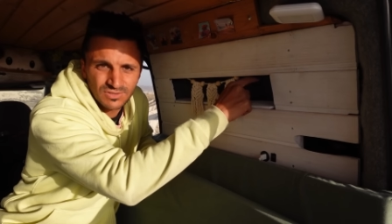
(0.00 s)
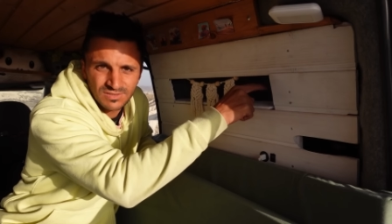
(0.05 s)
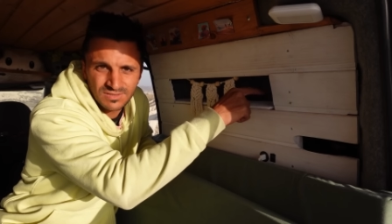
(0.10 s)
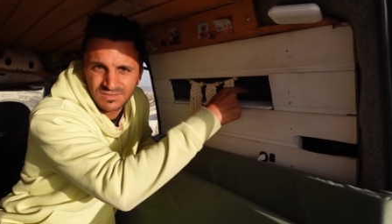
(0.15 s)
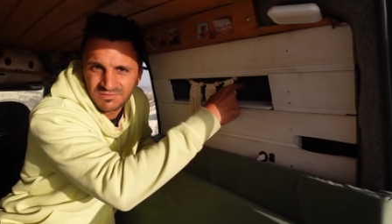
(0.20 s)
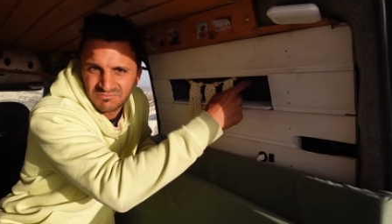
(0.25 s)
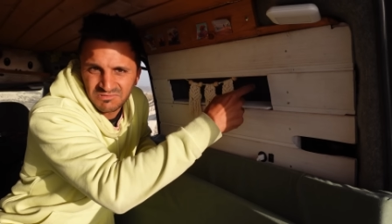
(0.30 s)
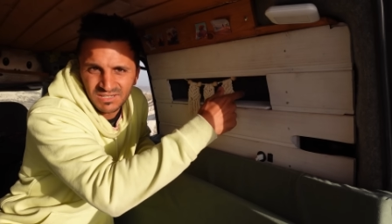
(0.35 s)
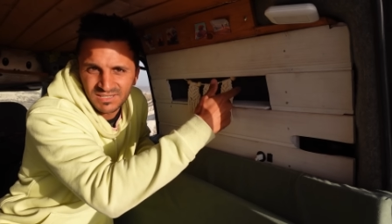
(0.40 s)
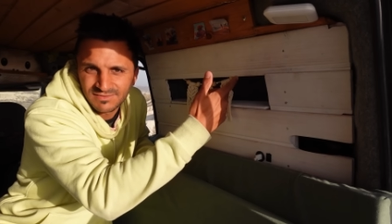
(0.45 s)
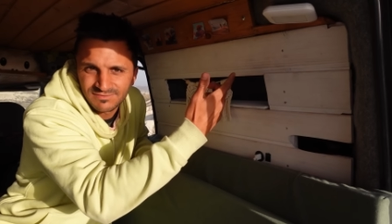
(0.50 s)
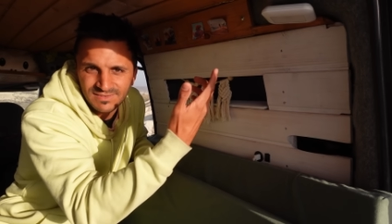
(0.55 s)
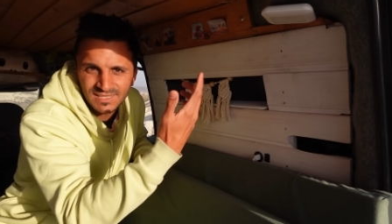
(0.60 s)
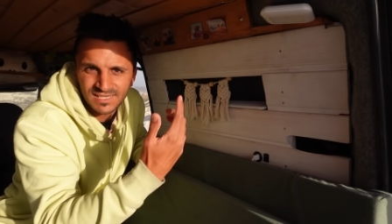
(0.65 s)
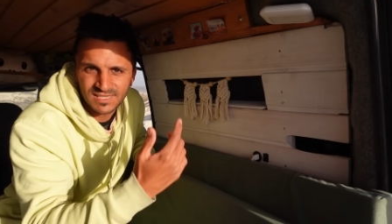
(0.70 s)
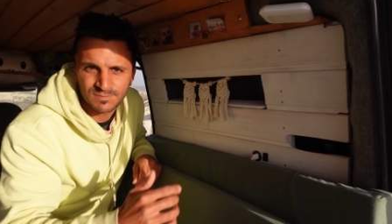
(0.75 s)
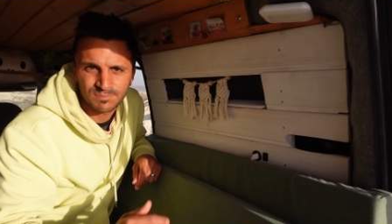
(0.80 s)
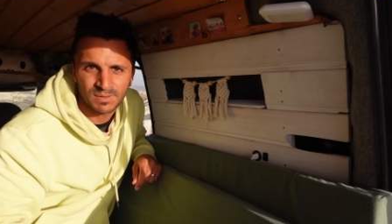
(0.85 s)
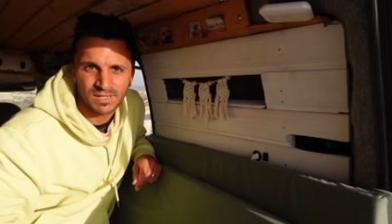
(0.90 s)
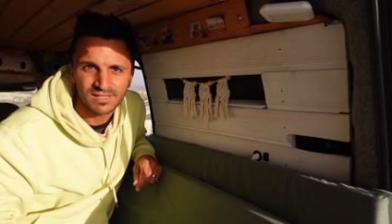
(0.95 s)
just kind of
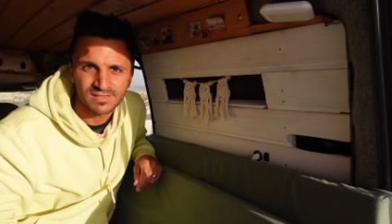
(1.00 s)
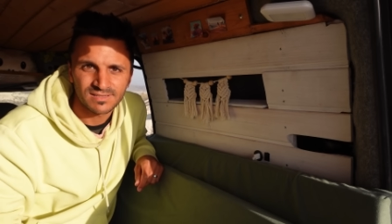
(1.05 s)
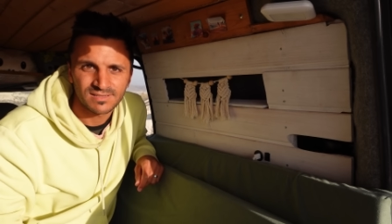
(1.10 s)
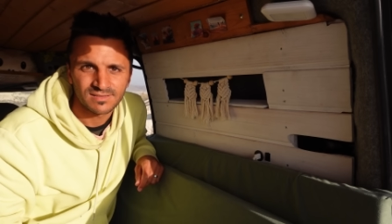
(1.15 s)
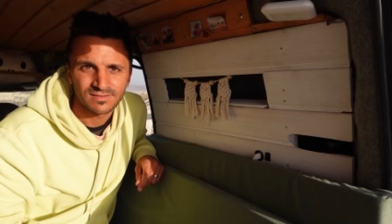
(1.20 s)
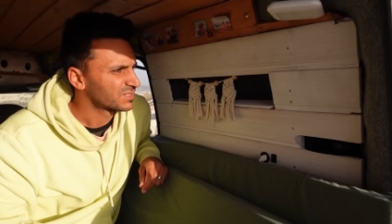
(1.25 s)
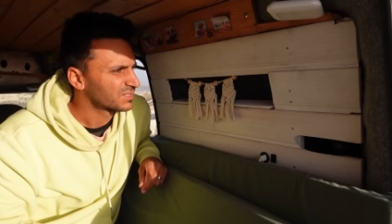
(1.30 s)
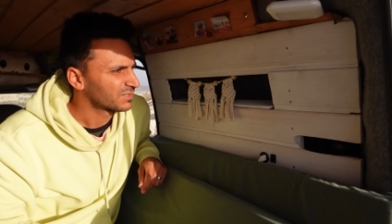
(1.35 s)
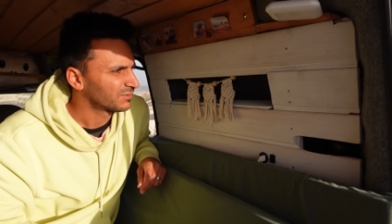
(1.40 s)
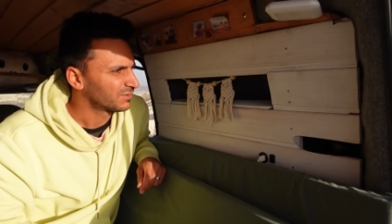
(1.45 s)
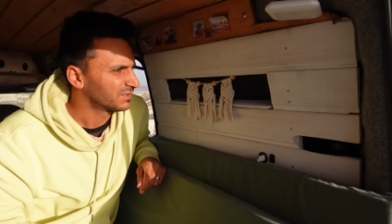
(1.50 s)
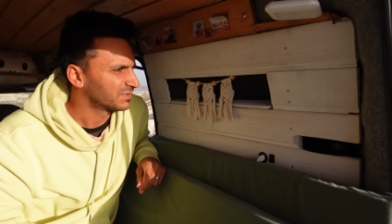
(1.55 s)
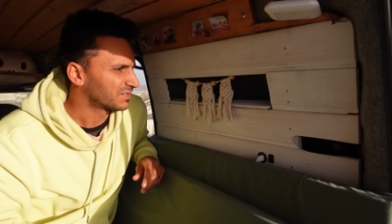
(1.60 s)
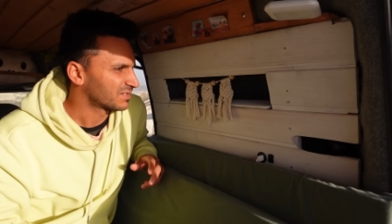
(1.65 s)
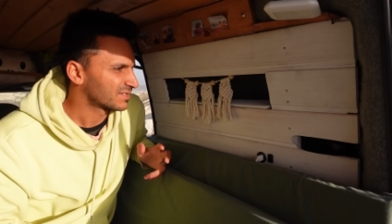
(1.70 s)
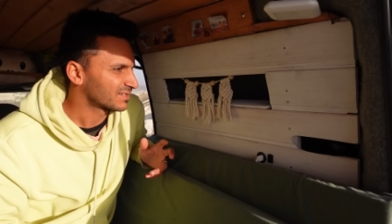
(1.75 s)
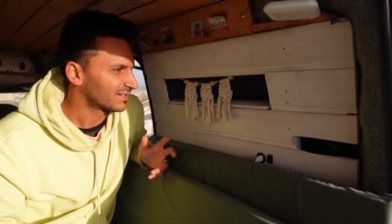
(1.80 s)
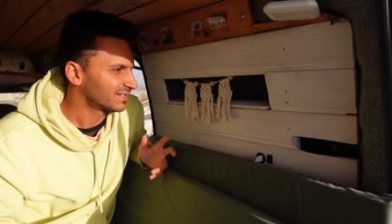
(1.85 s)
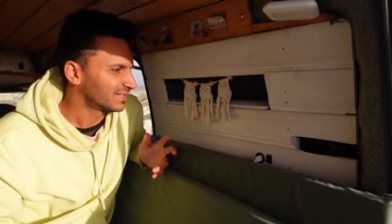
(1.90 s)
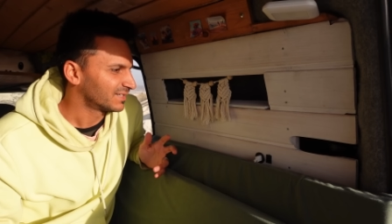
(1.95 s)
dead space, so I
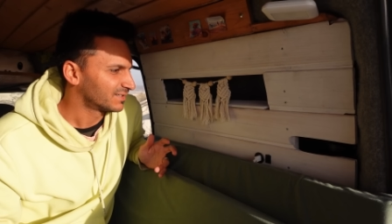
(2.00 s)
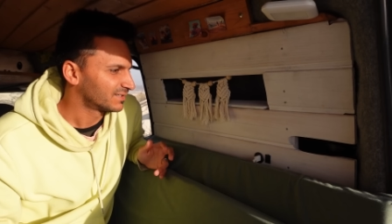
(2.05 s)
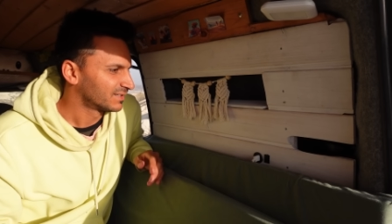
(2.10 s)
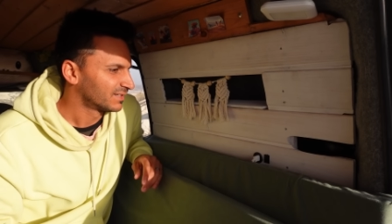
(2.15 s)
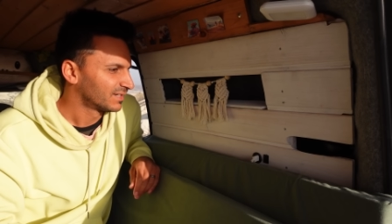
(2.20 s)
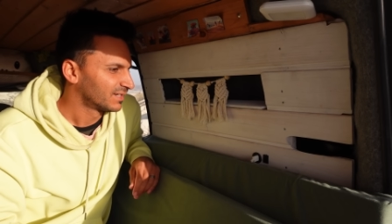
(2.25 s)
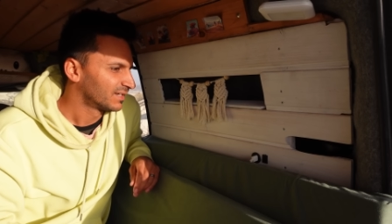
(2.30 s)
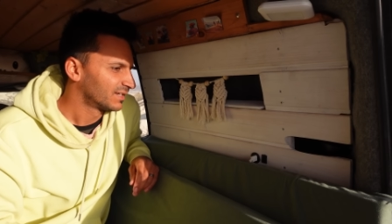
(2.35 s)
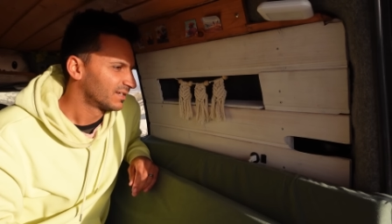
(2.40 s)
decided